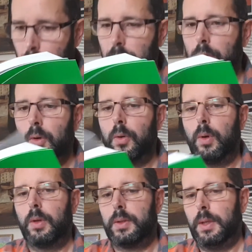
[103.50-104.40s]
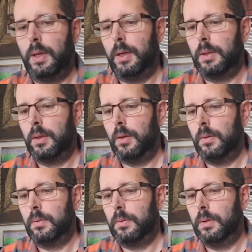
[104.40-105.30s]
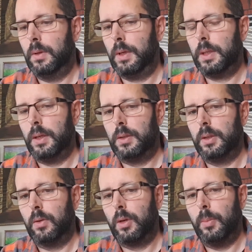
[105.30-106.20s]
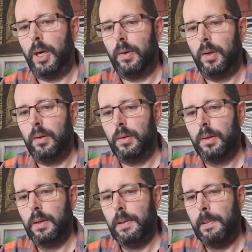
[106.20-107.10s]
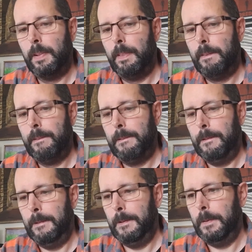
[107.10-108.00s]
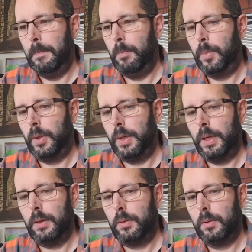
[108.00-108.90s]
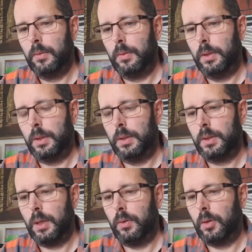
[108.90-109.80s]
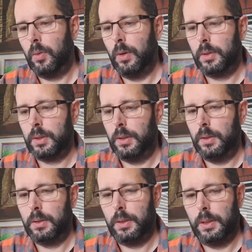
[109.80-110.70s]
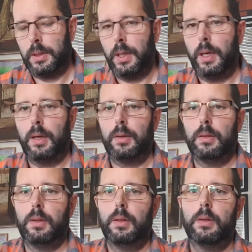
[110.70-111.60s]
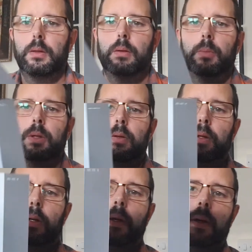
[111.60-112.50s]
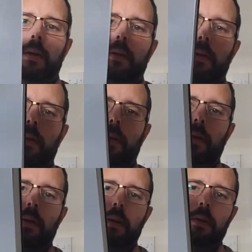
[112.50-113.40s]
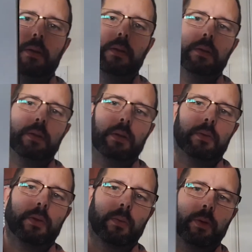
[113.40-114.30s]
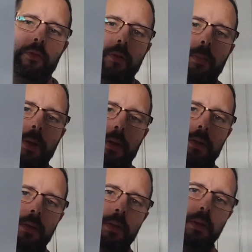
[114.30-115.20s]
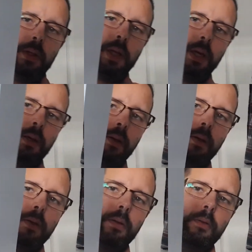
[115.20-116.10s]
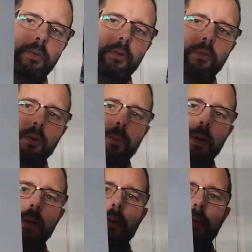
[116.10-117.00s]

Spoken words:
of good quality, that is. I know I kind of joke about it, but yeah, you can tell the quality is there. I mean, look at that. See, I don't want to drop it because it's going to cane it if I drop it.